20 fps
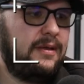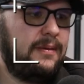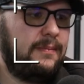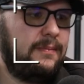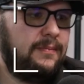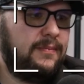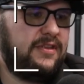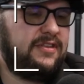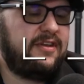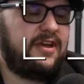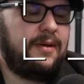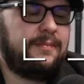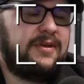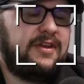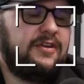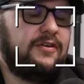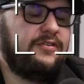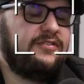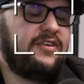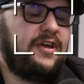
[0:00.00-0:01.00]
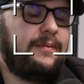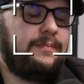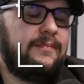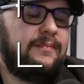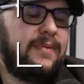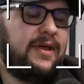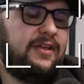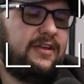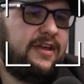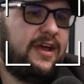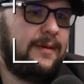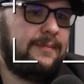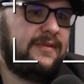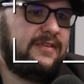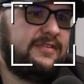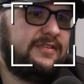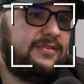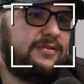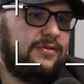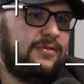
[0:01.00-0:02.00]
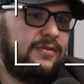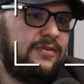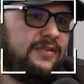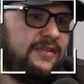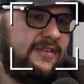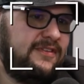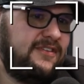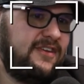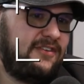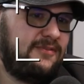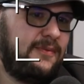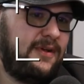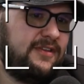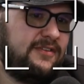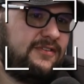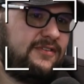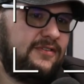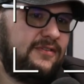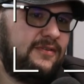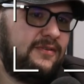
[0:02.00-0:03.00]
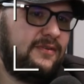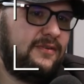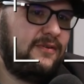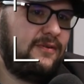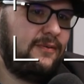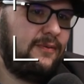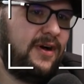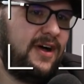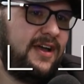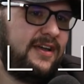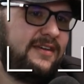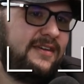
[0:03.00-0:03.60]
but the company goes up, belly up in 6 months. Why?